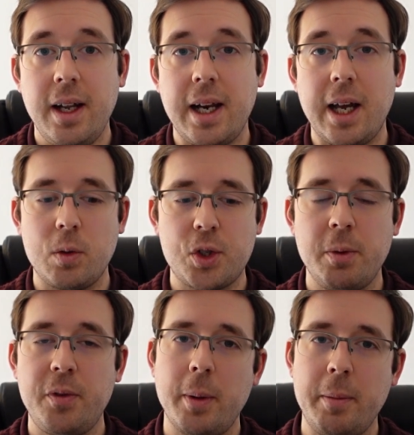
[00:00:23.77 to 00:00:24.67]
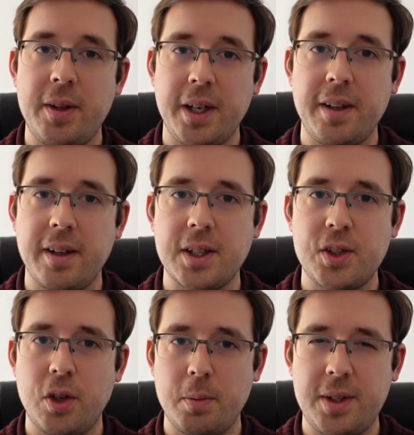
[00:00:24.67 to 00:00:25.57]
Now, some of you might be thinking that
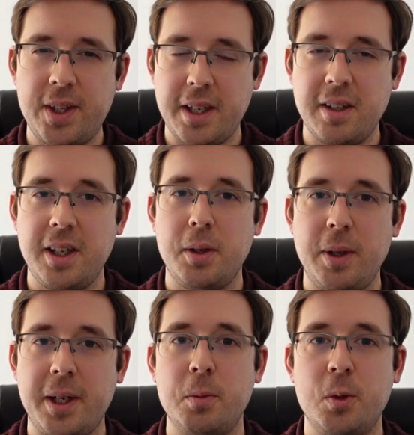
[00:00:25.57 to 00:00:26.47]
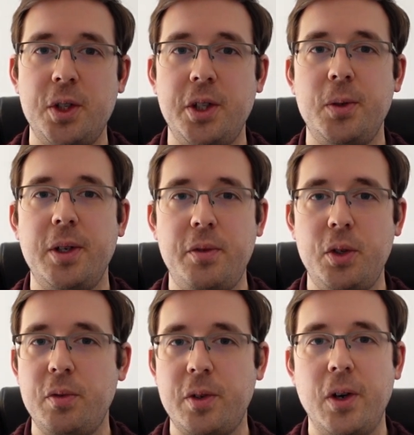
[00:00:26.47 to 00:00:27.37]
that's not particularly applicable to you if
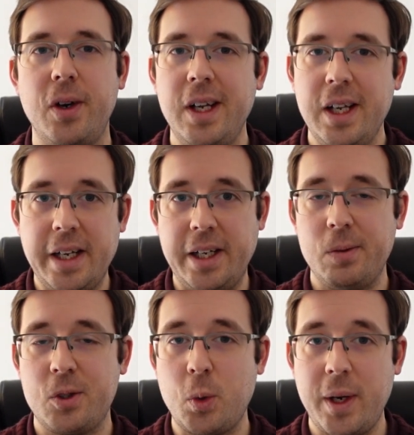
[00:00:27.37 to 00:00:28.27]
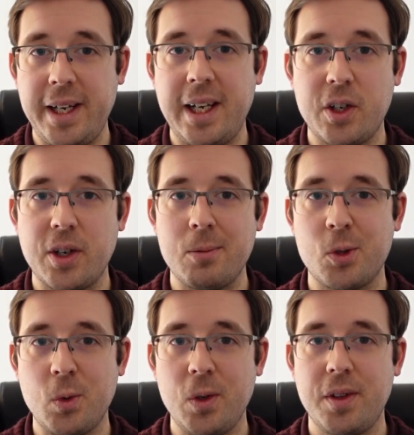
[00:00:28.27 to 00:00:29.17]
you've got, 20
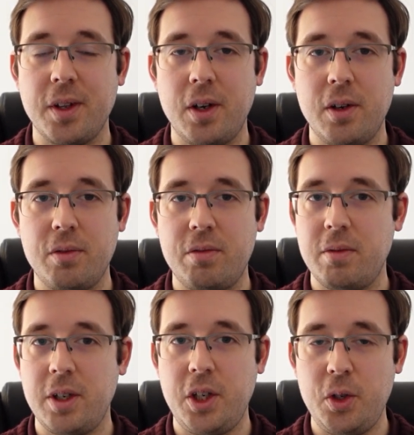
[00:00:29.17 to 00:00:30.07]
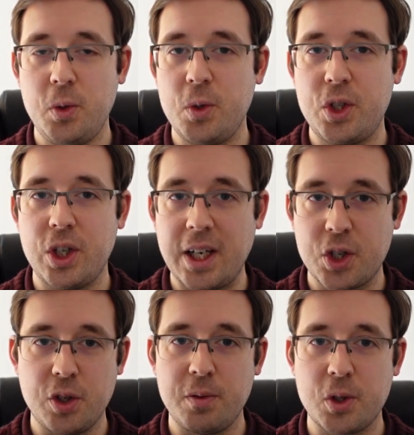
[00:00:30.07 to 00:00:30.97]
kilograms worth of huge
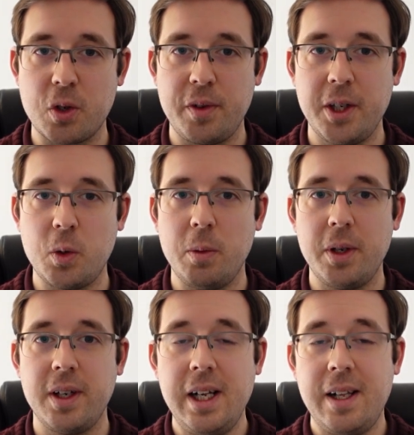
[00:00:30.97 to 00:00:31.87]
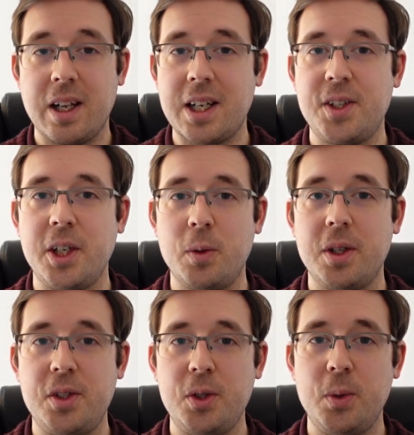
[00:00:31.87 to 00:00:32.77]
astrophotography equipment. The last thing you
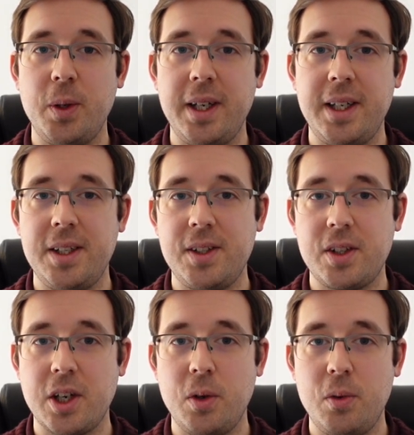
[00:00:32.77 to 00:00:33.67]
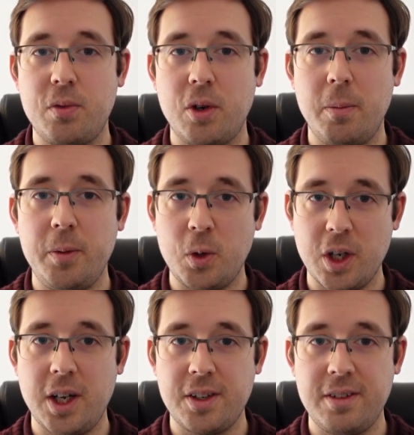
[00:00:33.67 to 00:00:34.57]
want to do is go from your
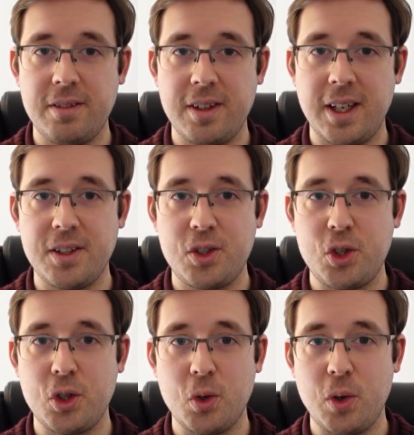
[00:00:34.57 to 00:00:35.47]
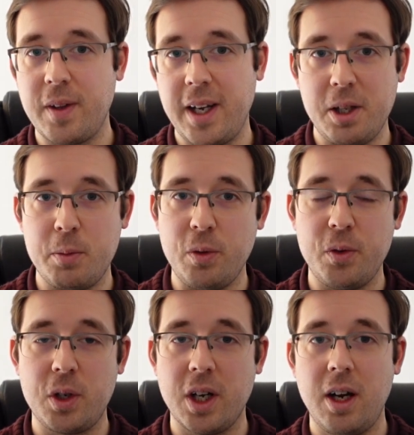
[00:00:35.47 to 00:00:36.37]
garden and chuck all of that in the boot of
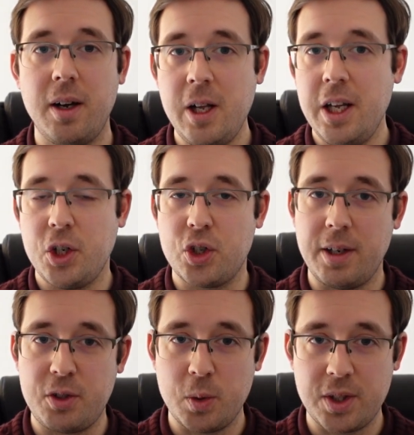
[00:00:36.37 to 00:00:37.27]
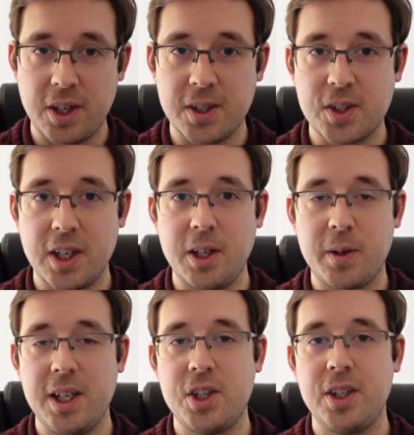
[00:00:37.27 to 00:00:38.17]
your car, drive to a dark sky
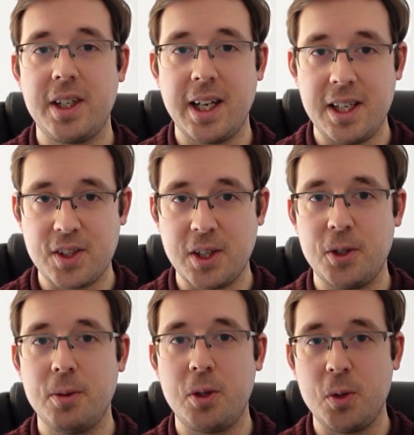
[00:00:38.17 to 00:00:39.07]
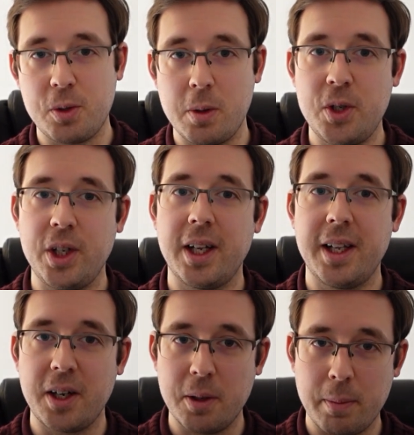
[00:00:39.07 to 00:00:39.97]
location, get it set up, do some imaging, and
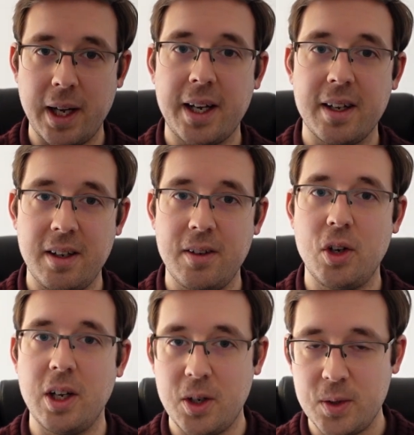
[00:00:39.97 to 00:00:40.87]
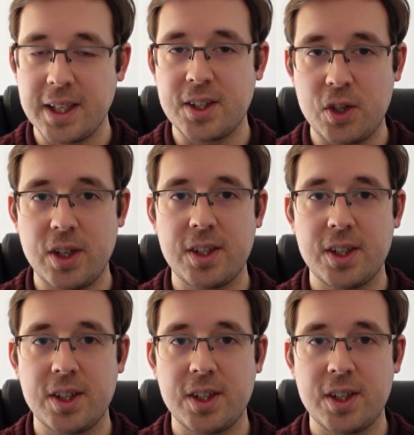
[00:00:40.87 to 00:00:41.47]
then come back and unload, etc.,